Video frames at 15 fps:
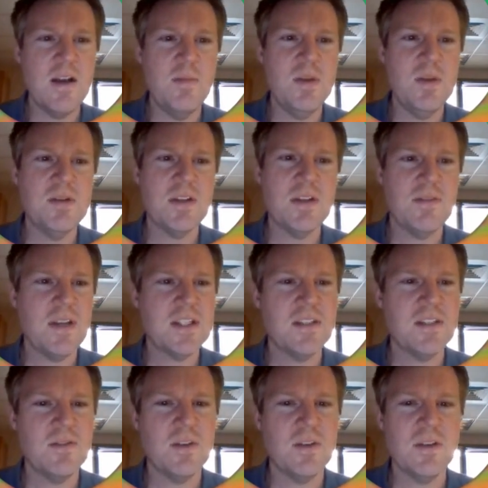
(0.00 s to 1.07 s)
Music
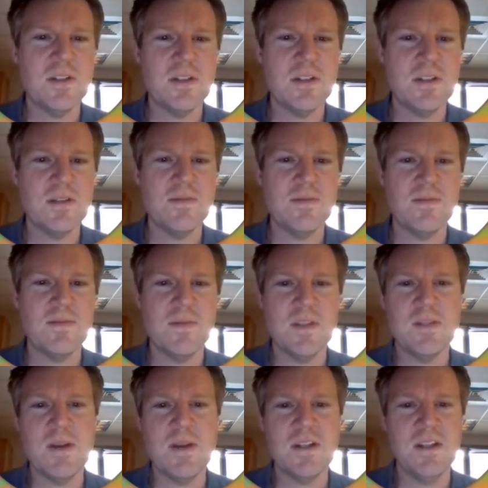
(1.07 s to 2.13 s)
festivals,
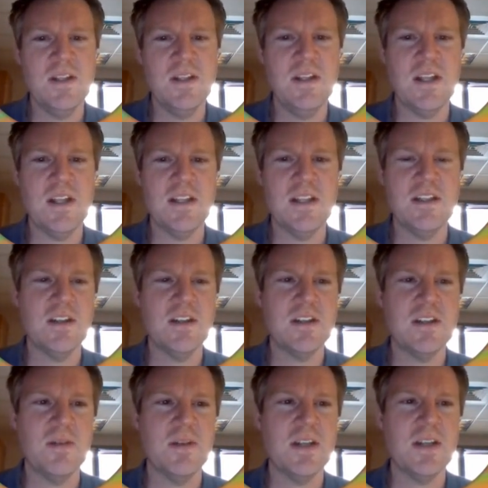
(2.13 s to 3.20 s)
especially like during
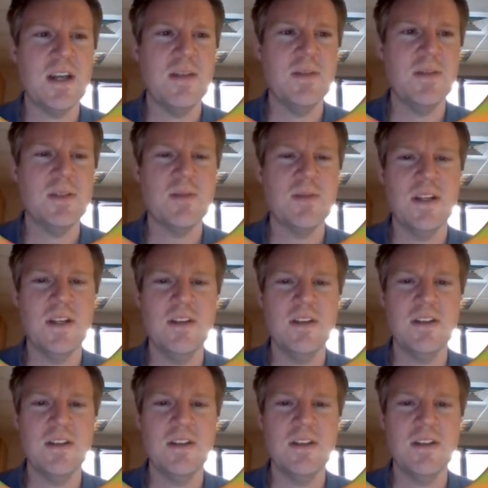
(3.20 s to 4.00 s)
summertime and spring,